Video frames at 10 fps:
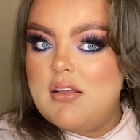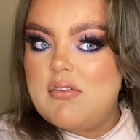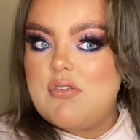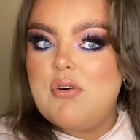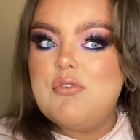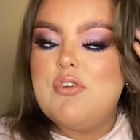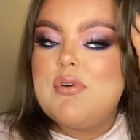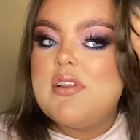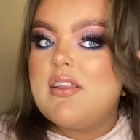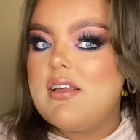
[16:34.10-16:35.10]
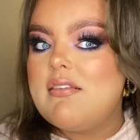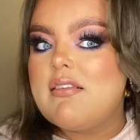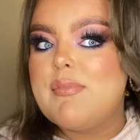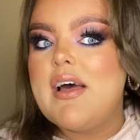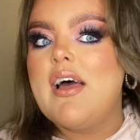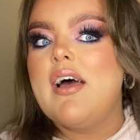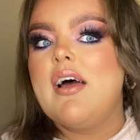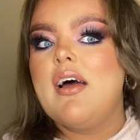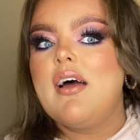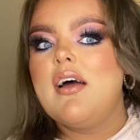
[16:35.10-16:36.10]
So doing this to my
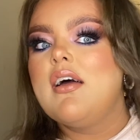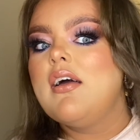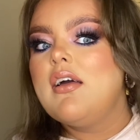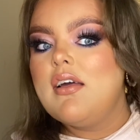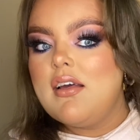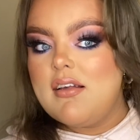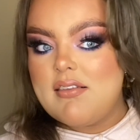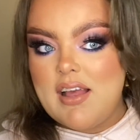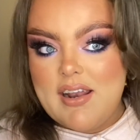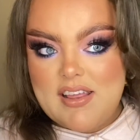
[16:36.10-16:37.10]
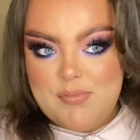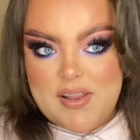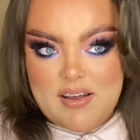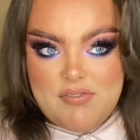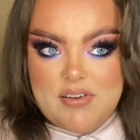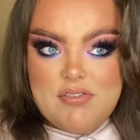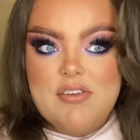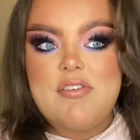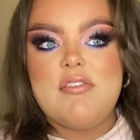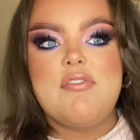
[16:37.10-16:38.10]
hair is kind of giving me like a
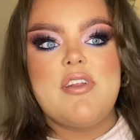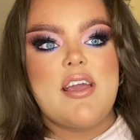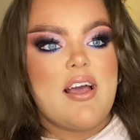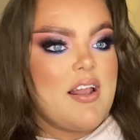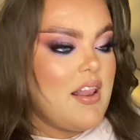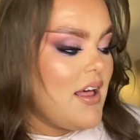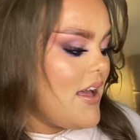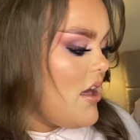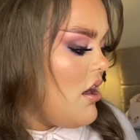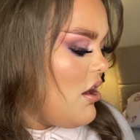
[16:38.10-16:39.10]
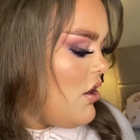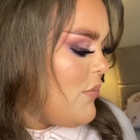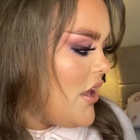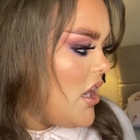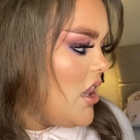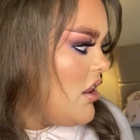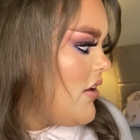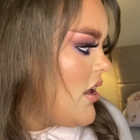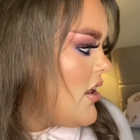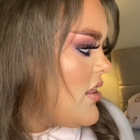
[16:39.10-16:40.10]
50-50 kind of like, oh my god, I love it,